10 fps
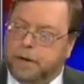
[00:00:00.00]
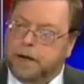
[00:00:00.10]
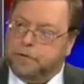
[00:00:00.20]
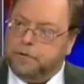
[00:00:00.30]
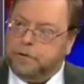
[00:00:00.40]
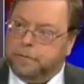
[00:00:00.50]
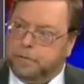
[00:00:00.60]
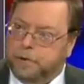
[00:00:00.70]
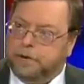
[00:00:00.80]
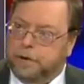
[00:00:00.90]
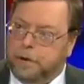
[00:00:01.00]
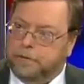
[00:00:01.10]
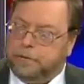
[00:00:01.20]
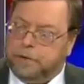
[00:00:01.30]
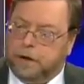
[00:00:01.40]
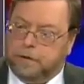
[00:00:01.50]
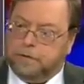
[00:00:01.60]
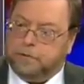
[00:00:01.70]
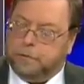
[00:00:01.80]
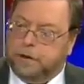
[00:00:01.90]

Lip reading: relationships with U.S. intelligence.